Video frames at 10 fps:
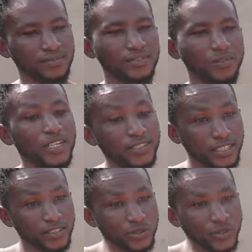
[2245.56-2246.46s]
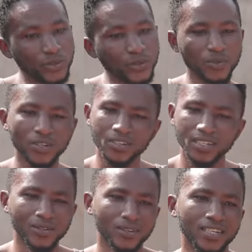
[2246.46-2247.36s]
When things good, we go
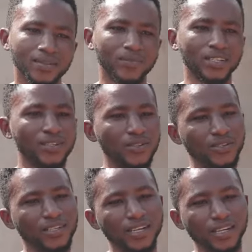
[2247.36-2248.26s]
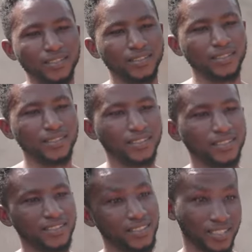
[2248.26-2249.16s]
the roll and we go now.
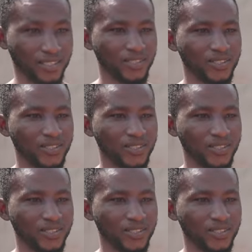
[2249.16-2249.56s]
Sure, you